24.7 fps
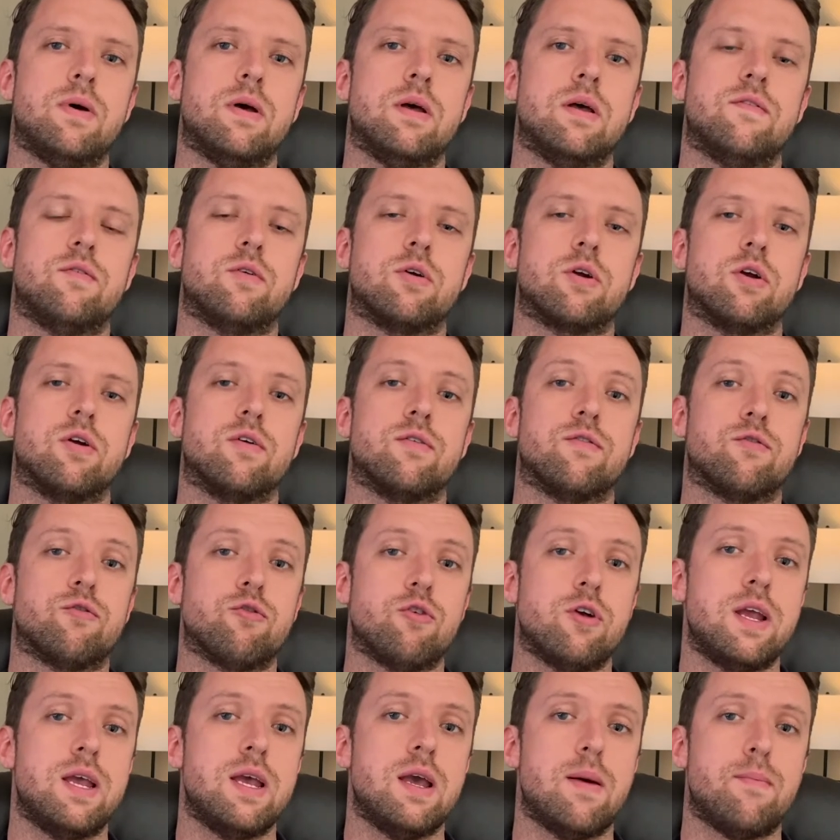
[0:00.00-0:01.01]
for your
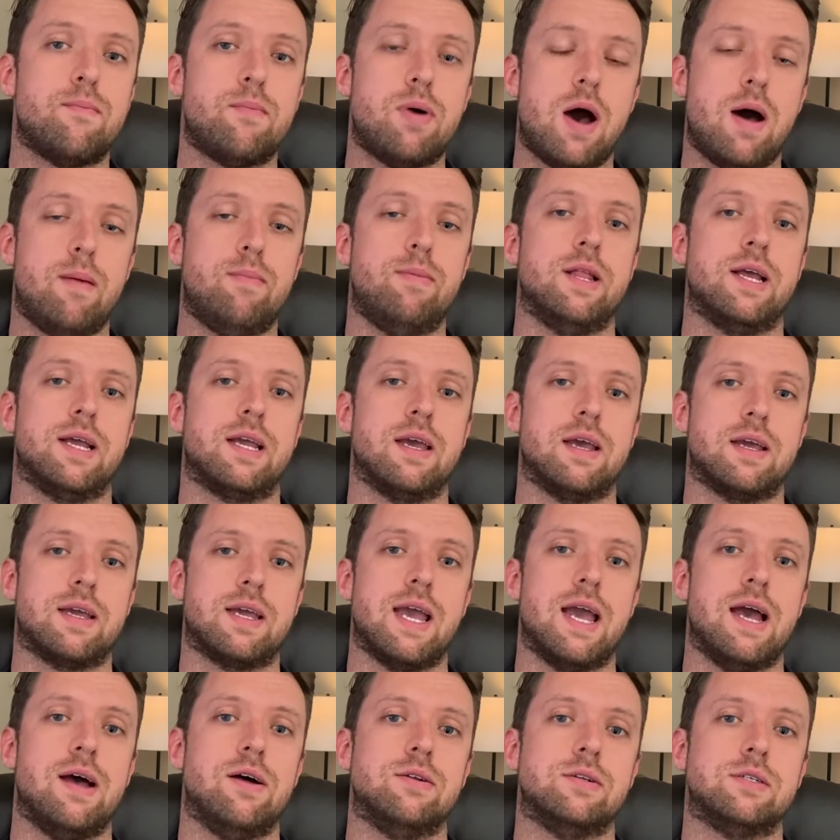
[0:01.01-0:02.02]
free Public
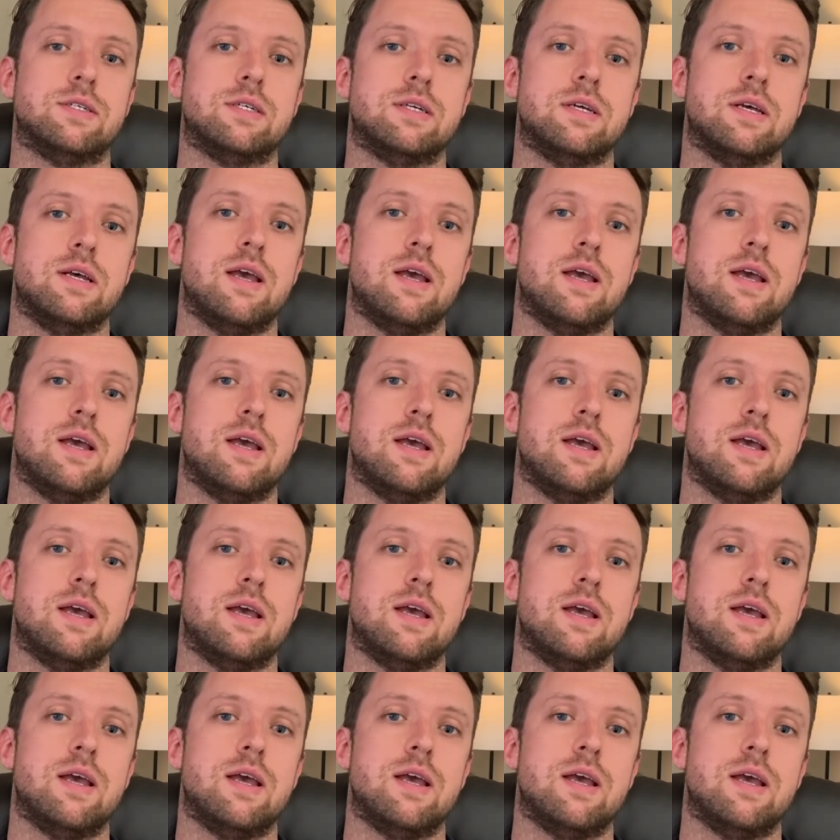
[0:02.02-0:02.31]
account